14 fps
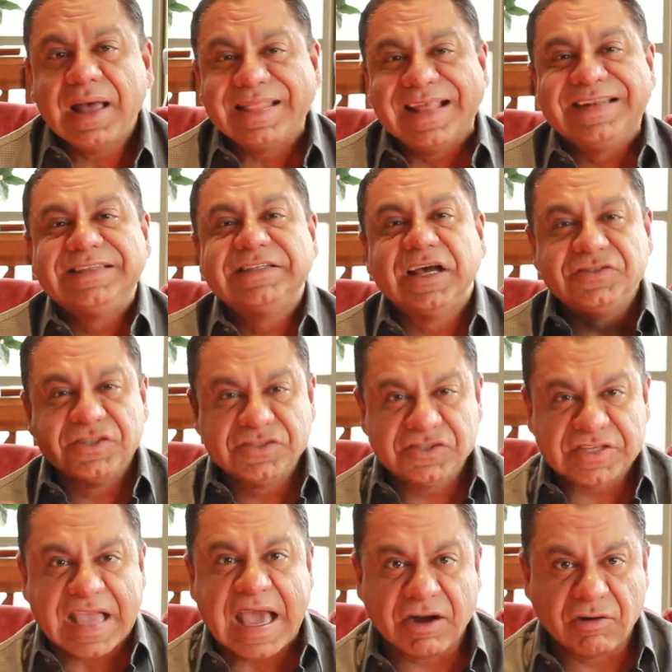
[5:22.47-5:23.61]
That doesn't
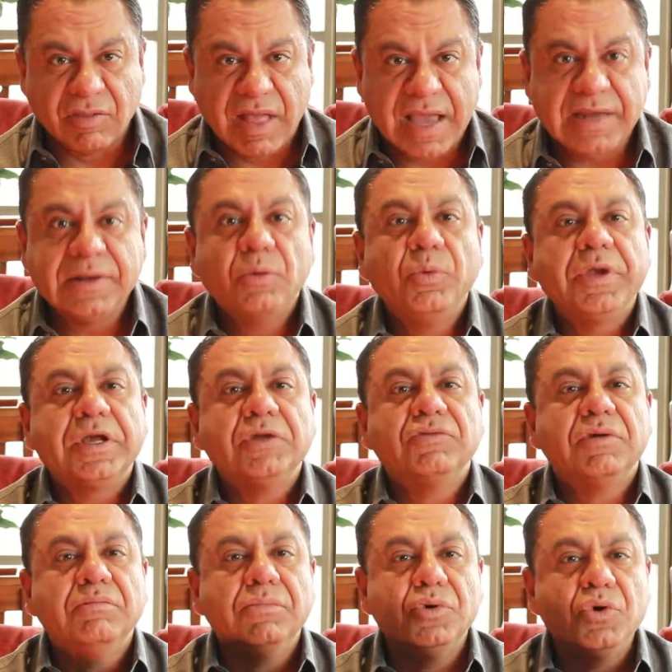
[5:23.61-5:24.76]
scatter light. We can
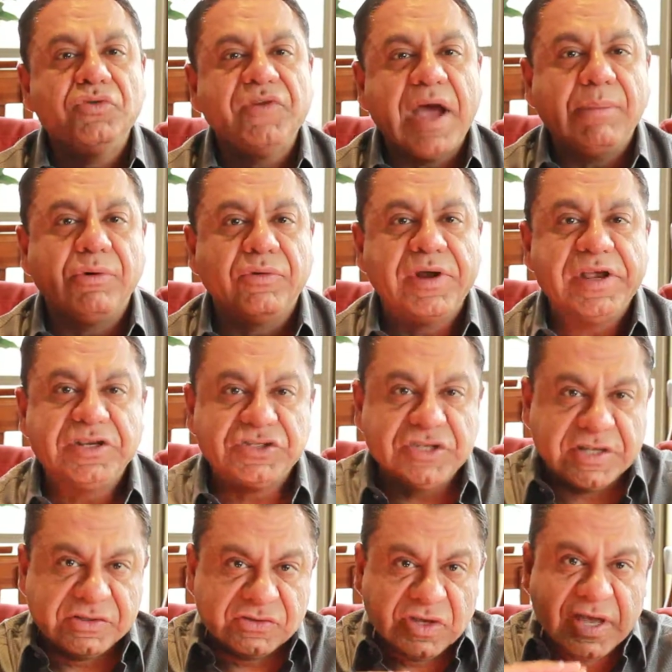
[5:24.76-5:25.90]
remove
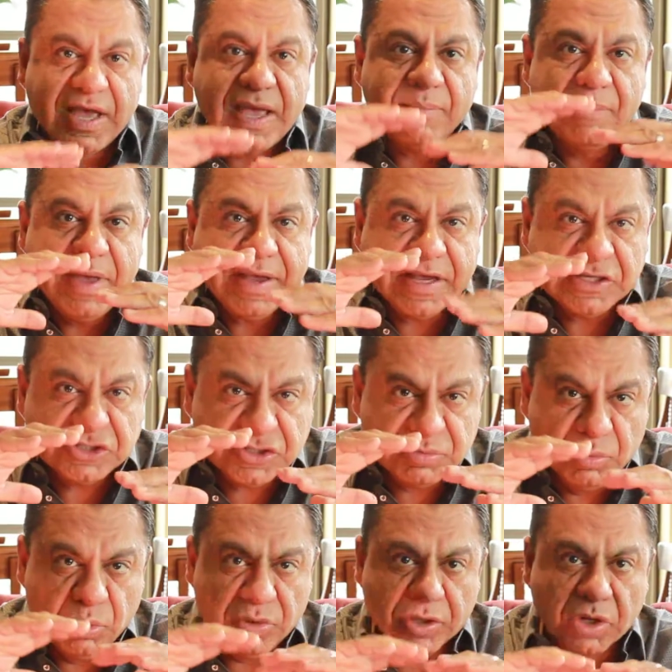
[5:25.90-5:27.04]
aberrations and make a
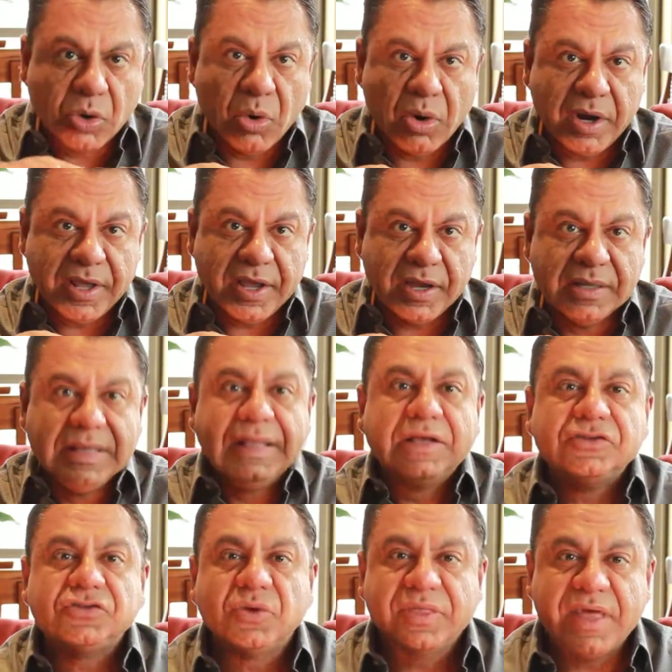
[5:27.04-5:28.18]
smoother cornea
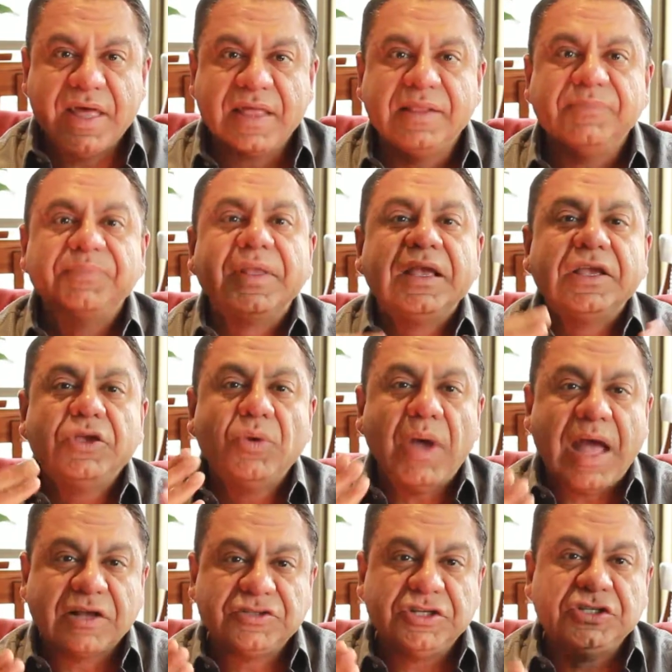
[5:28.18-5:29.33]
so then you
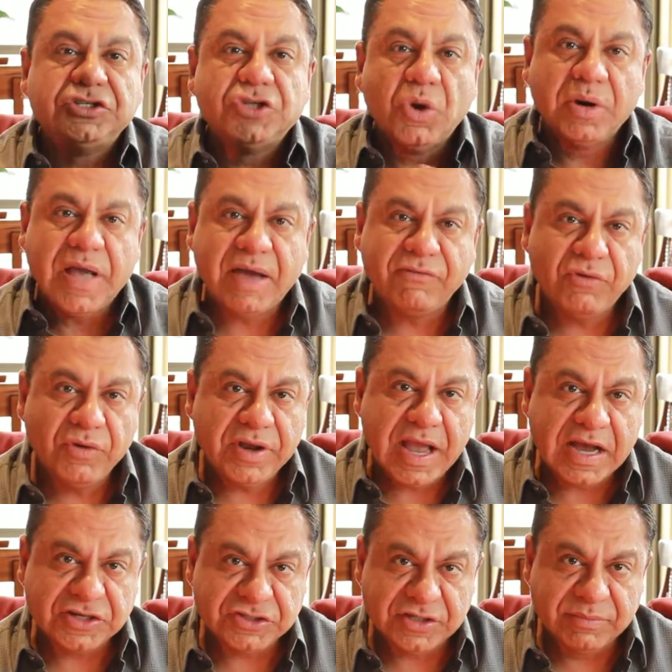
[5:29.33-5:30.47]
actually don't have a
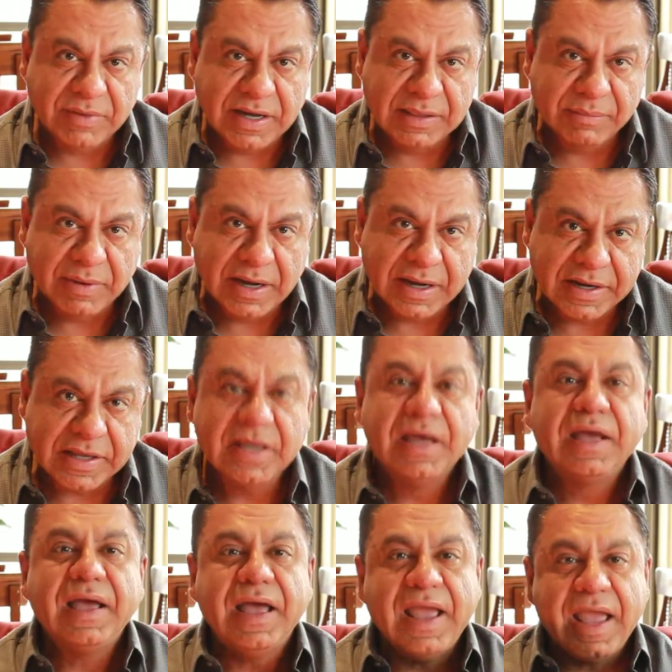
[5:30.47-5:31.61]
reaction by the body
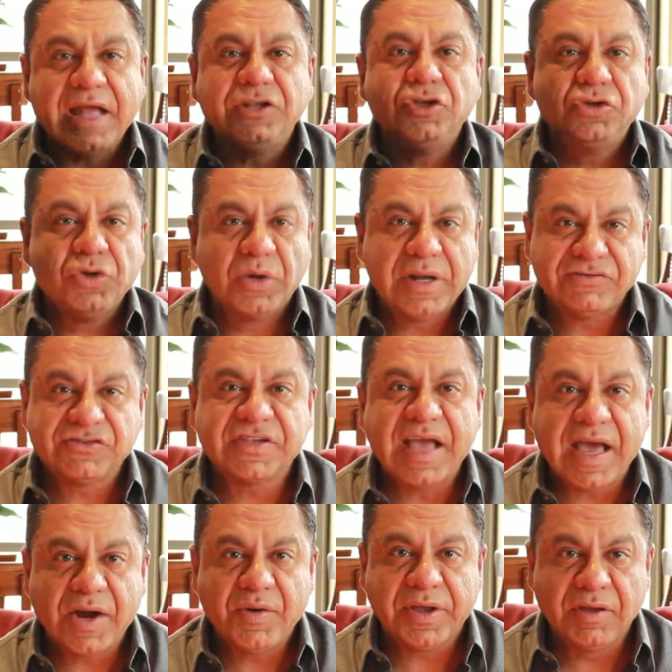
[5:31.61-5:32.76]
and you don't have
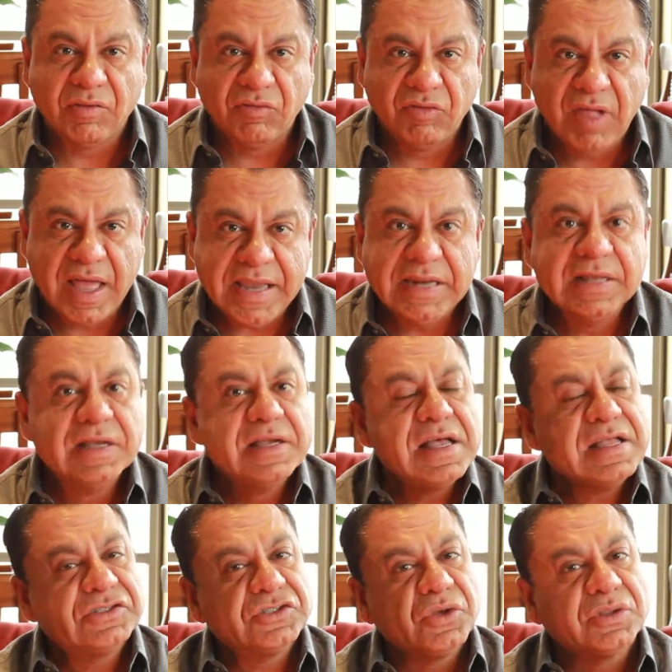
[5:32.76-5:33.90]
scattering of light,
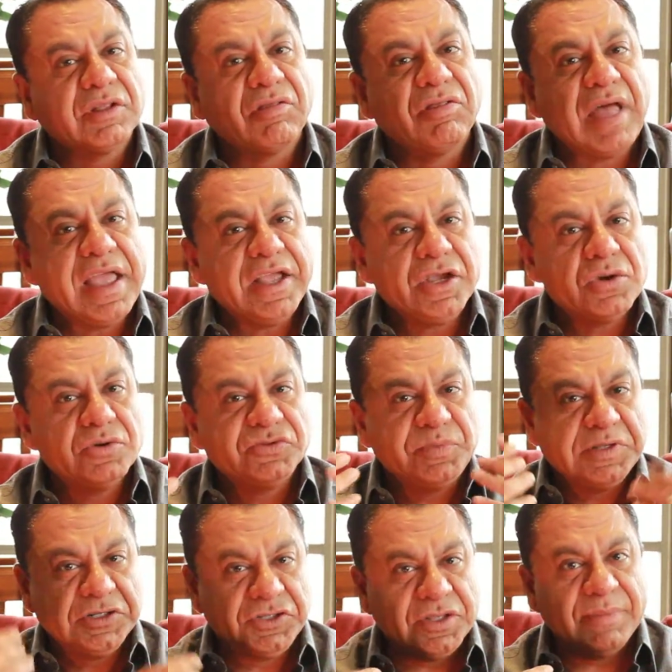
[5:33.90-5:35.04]
and so the light goes
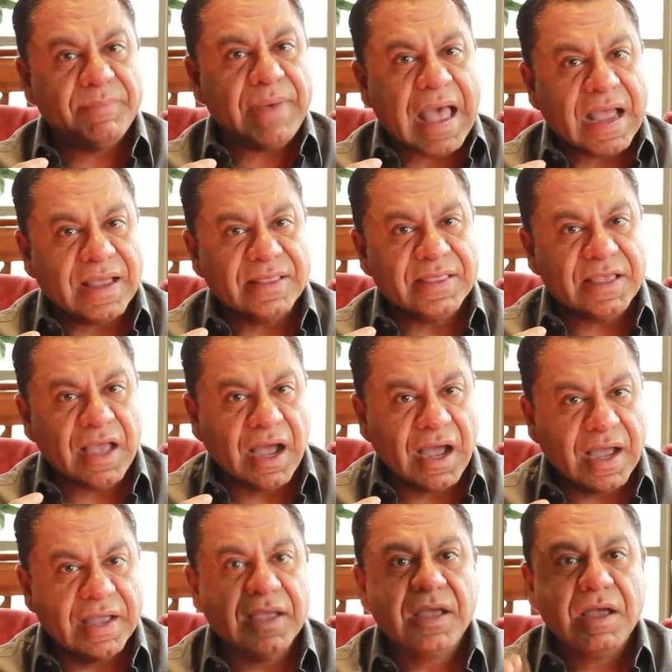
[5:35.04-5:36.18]
into the back of the
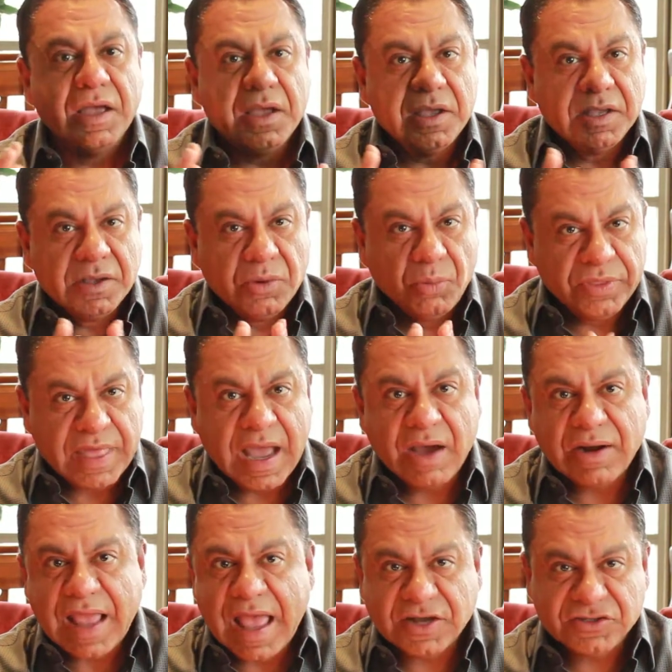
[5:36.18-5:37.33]
eye
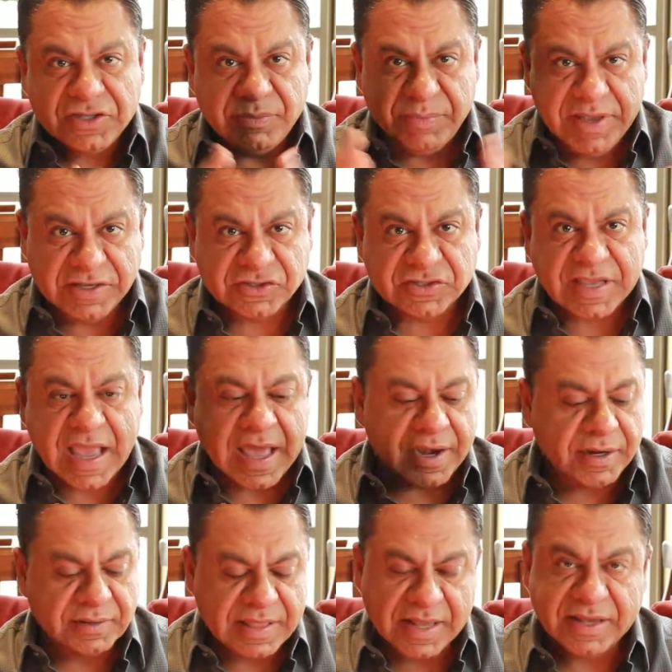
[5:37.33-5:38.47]
without actually being
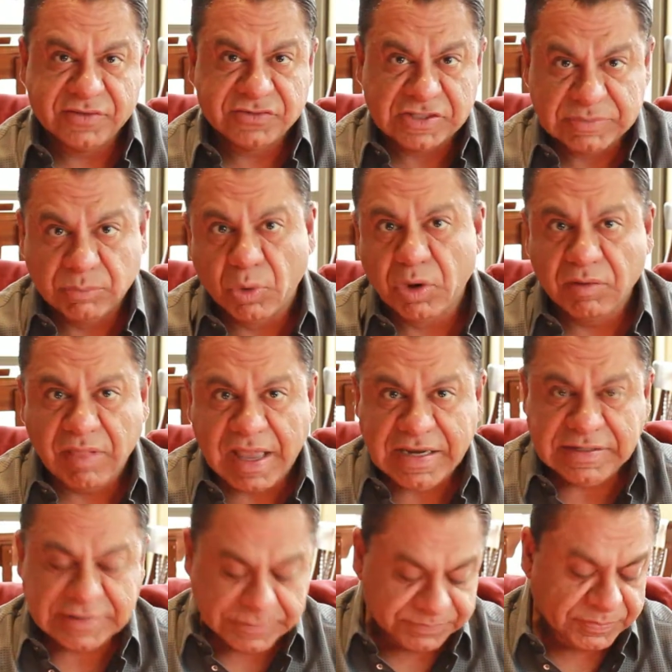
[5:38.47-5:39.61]
scattered. That gives us more
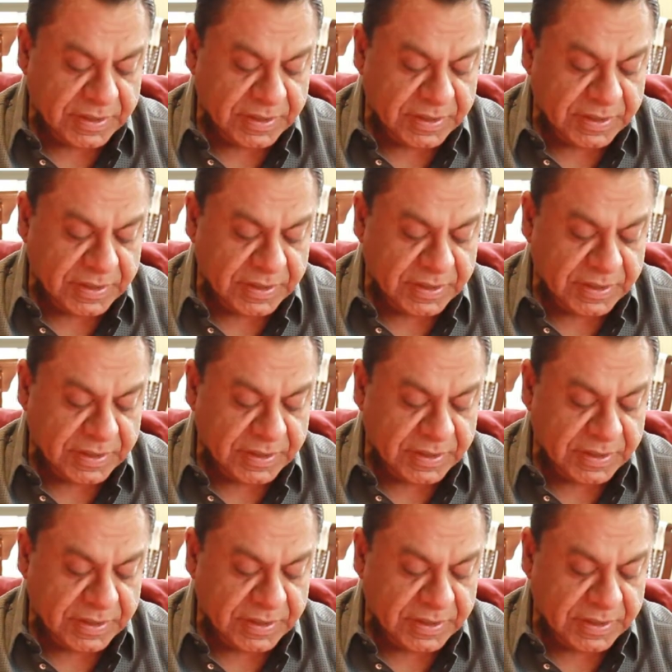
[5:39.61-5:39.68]
light,